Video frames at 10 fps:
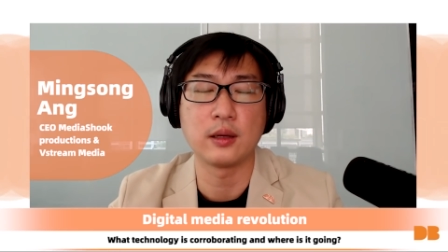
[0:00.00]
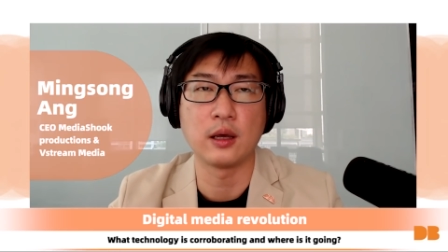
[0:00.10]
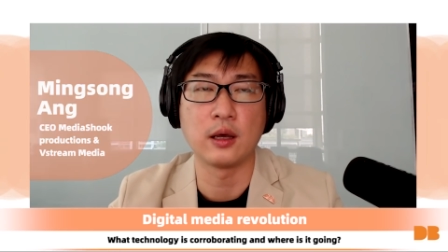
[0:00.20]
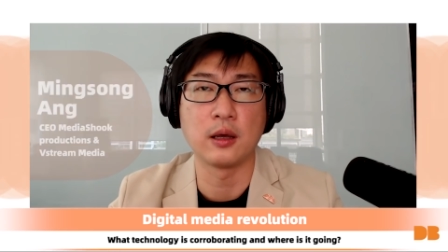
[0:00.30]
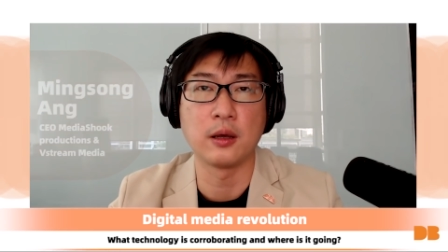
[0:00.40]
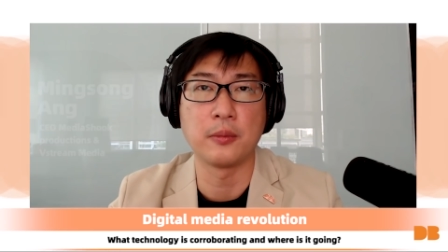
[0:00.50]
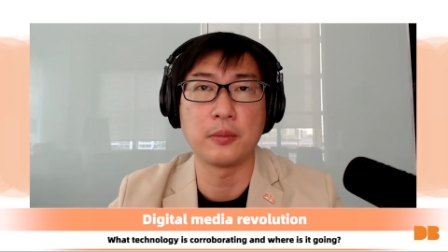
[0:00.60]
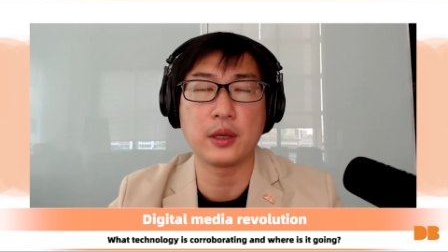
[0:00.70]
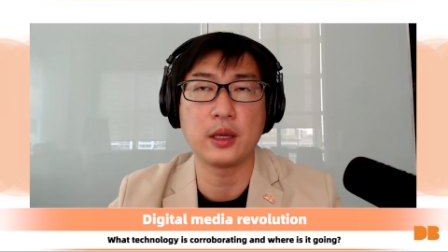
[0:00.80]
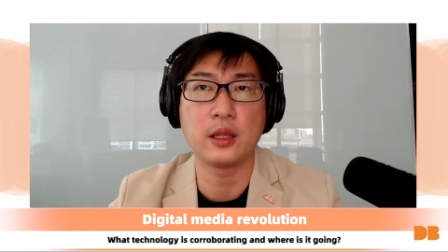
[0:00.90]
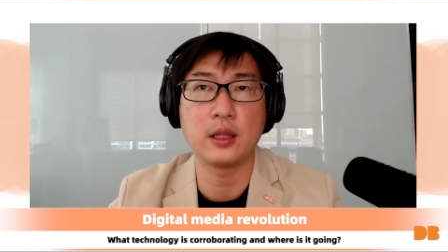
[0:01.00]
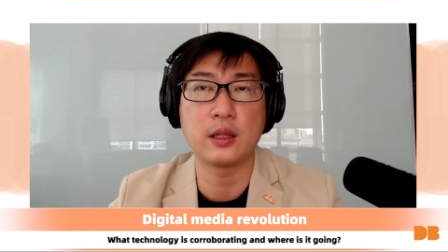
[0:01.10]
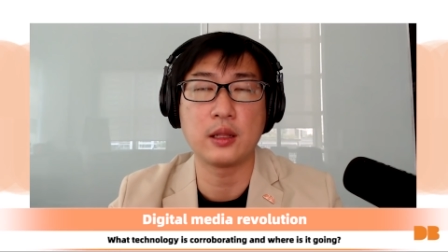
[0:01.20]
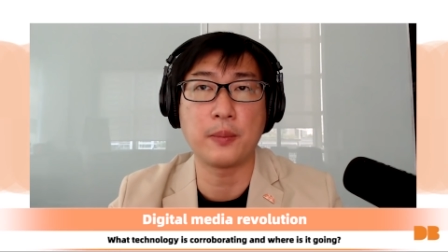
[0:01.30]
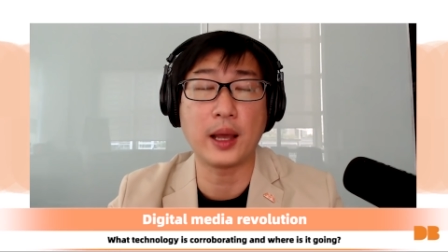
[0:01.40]
Um,
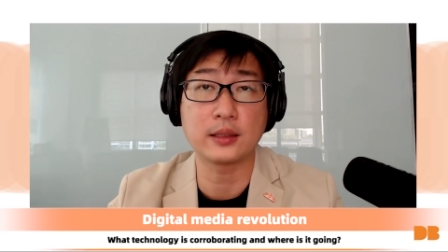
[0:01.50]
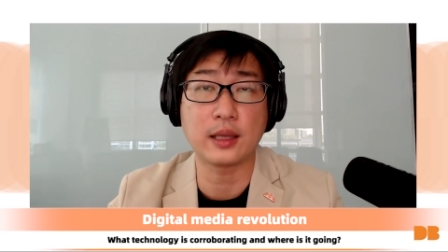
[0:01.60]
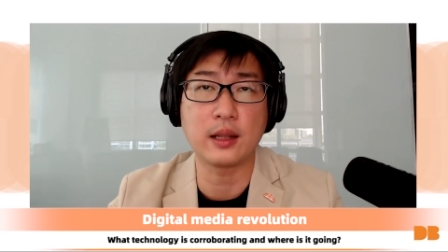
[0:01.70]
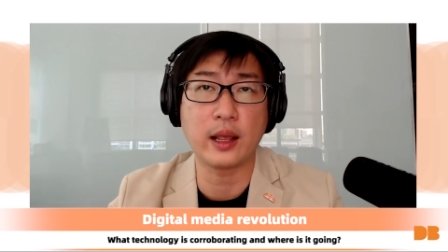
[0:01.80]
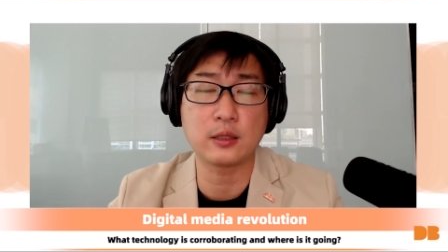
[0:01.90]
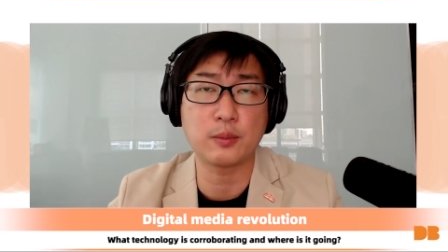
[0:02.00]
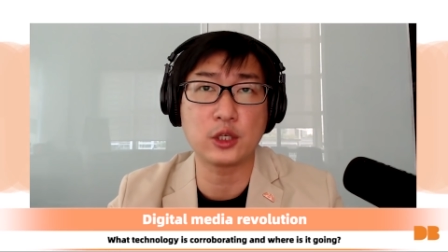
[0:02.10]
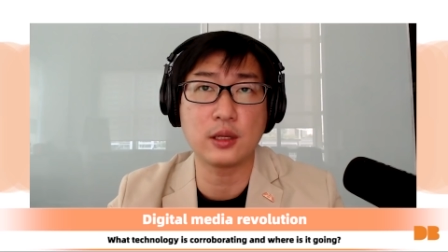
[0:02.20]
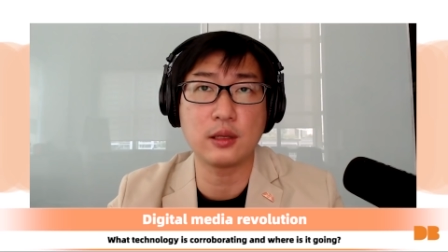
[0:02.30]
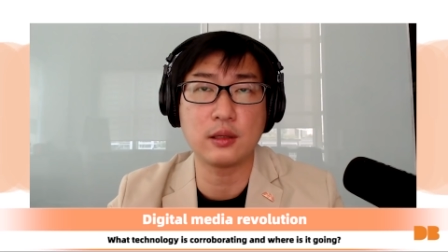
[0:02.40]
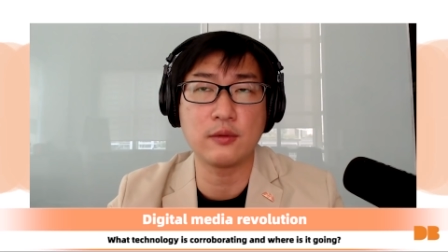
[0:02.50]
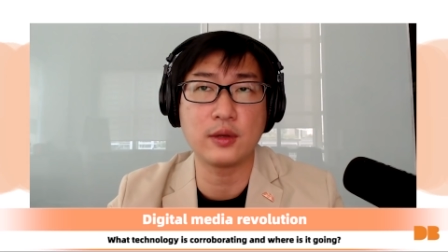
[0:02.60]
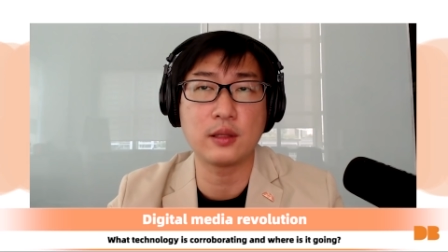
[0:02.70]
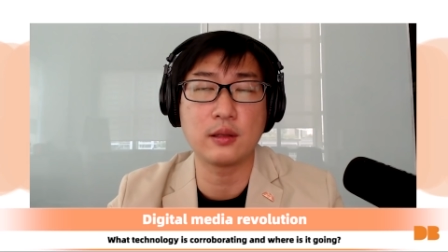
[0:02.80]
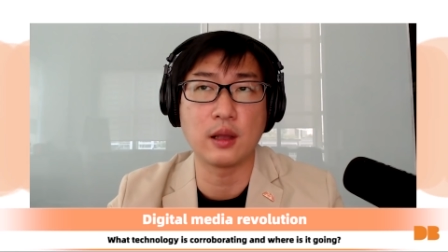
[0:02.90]
in the past, and especially
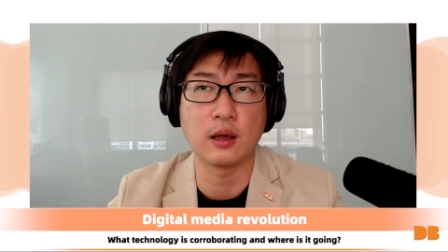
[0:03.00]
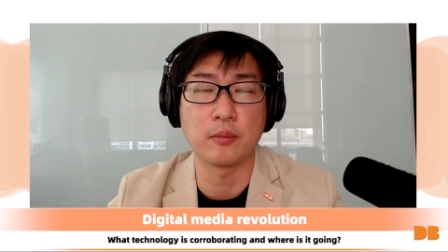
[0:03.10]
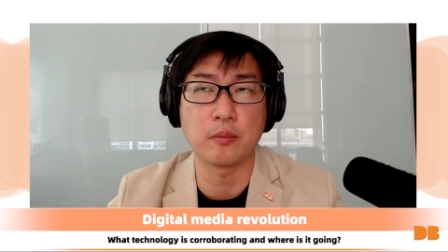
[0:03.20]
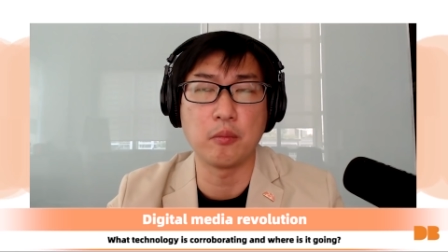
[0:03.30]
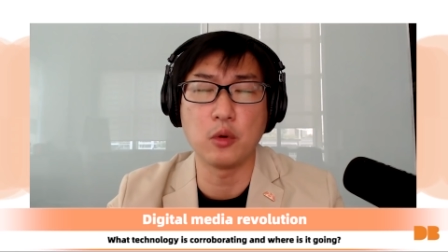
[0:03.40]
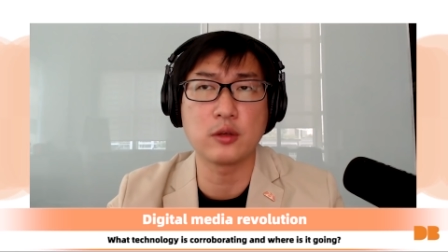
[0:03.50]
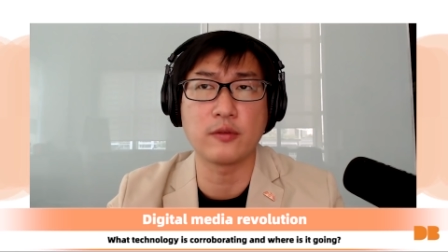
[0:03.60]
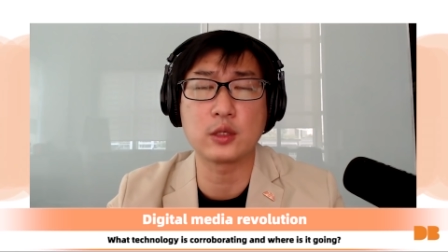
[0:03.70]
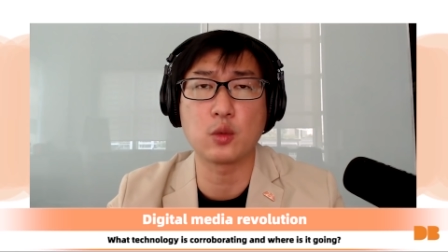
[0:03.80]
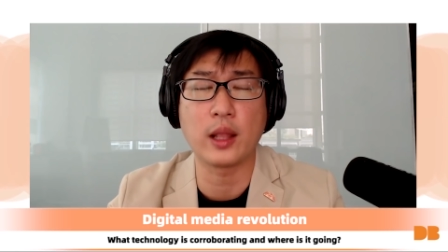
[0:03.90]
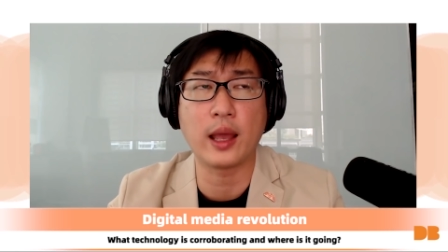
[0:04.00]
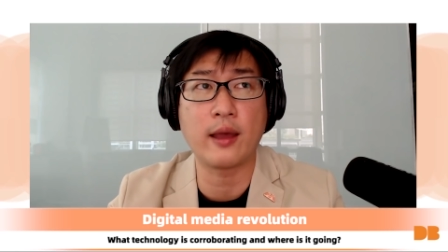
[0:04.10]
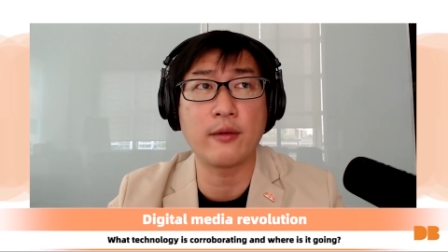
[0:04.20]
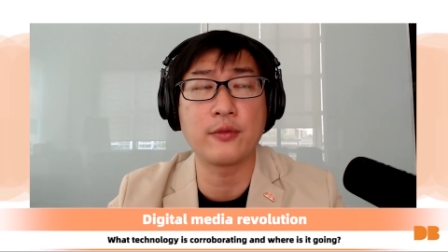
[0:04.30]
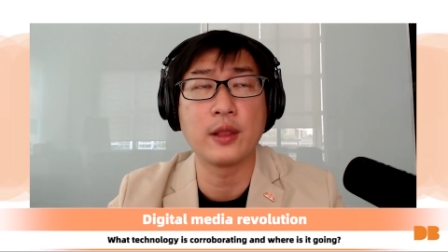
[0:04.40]
even um, most of us would
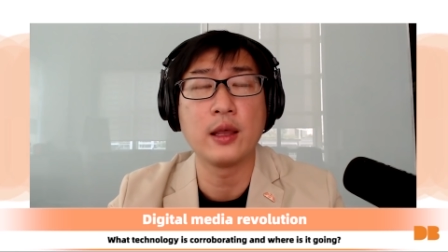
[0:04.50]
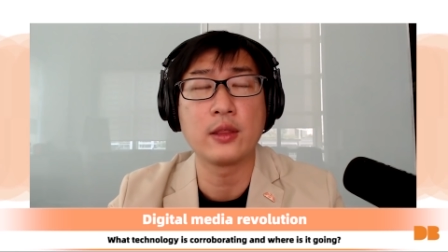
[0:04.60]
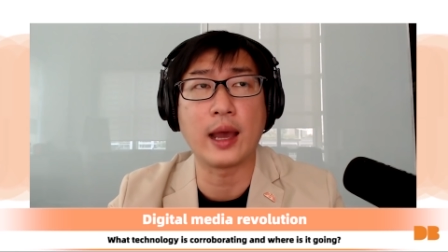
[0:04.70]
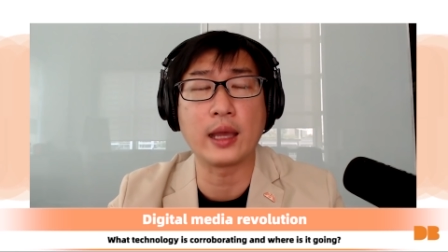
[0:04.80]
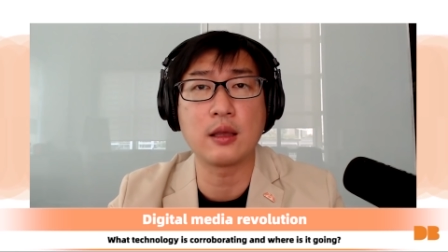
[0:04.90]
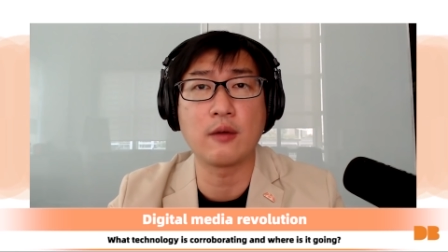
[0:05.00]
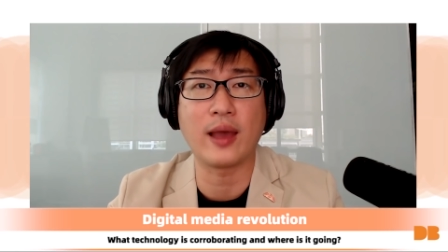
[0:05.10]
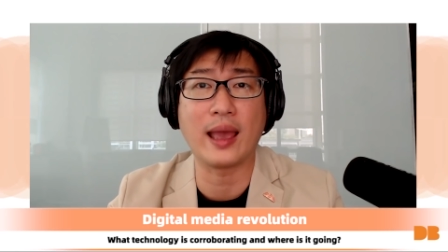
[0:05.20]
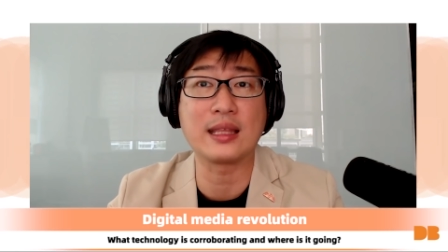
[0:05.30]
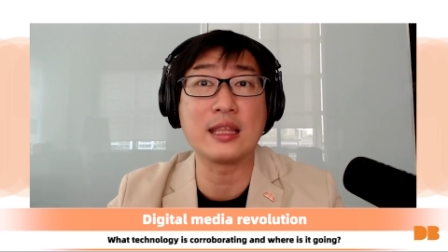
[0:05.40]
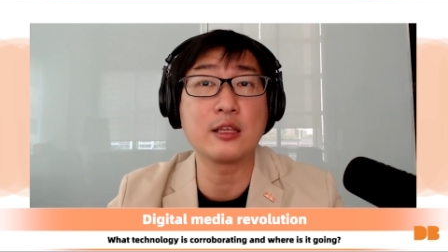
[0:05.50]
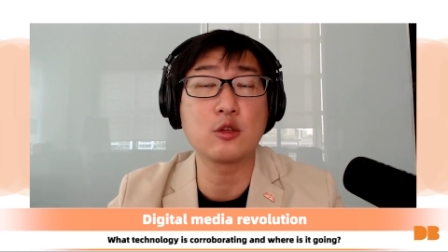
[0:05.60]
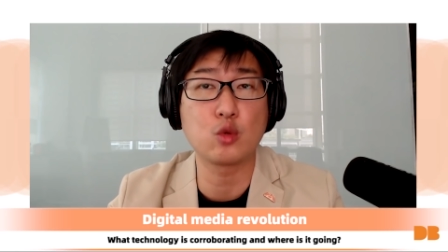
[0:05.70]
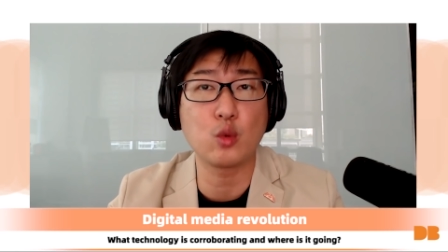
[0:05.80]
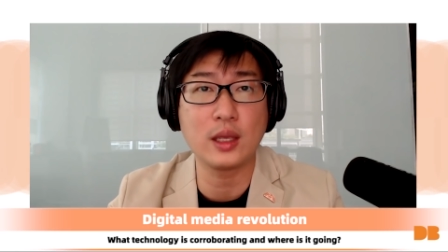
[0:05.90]
have the idea of editing
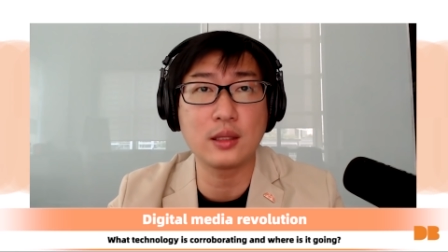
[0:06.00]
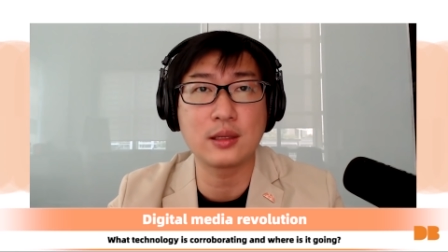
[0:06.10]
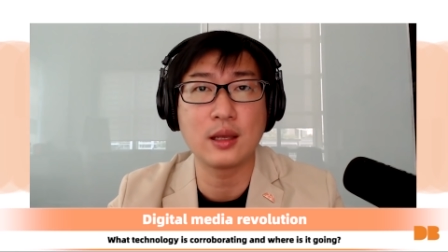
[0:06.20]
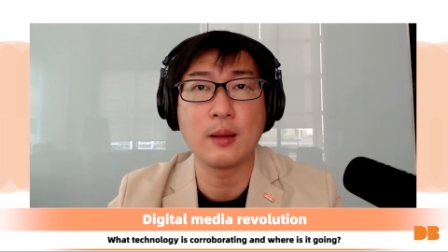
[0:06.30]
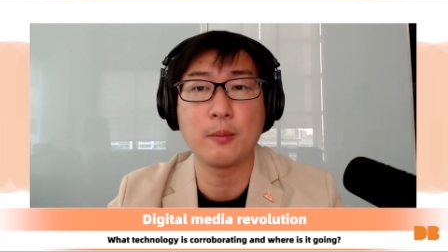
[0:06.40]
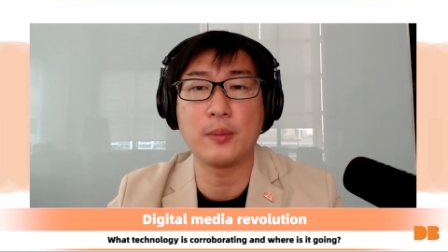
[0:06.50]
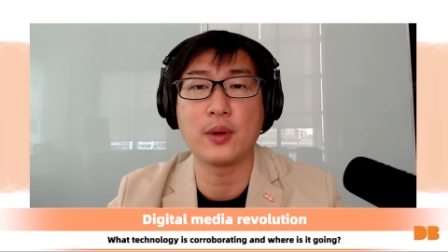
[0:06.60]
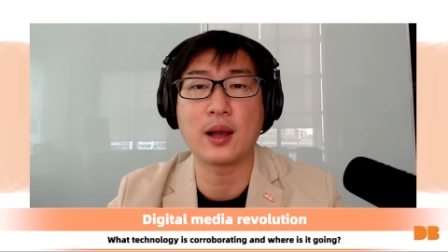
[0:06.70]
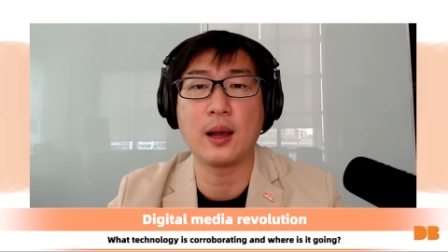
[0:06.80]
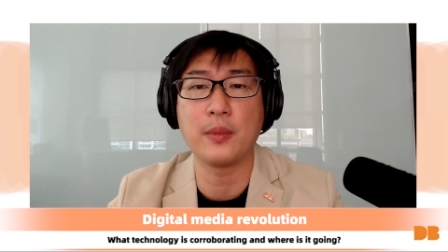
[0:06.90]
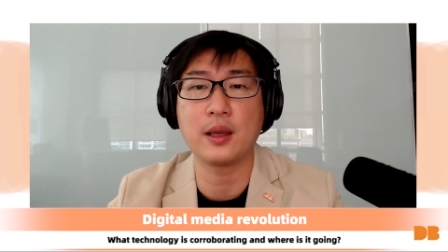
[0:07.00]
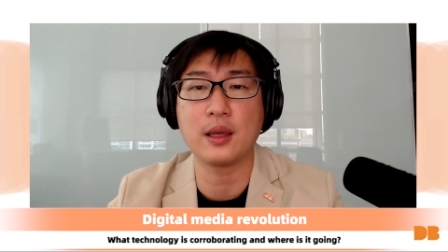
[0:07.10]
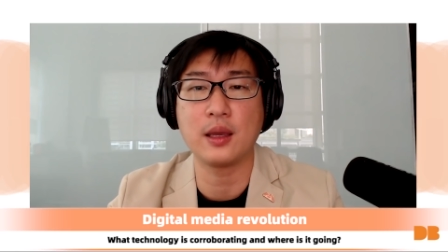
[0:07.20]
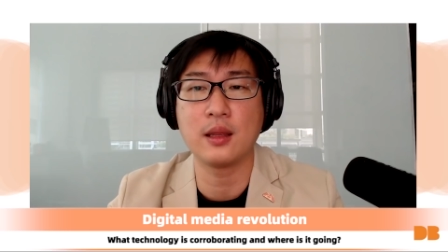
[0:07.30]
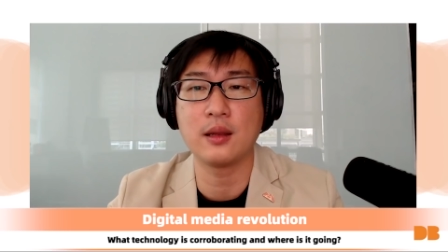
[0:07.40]
suites, people coming
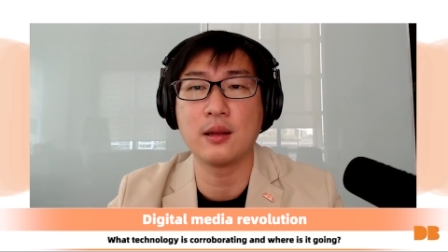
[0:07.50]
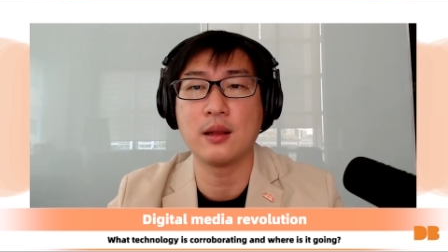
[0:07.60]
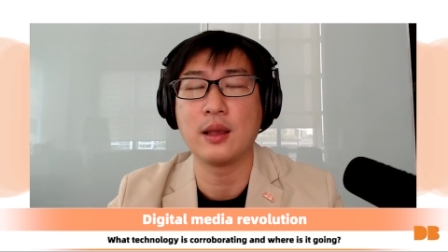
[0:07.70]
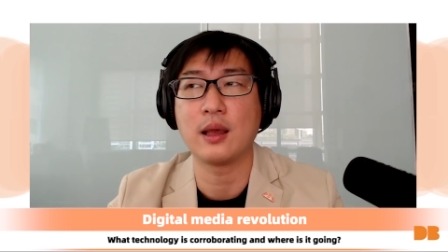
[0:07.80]
in,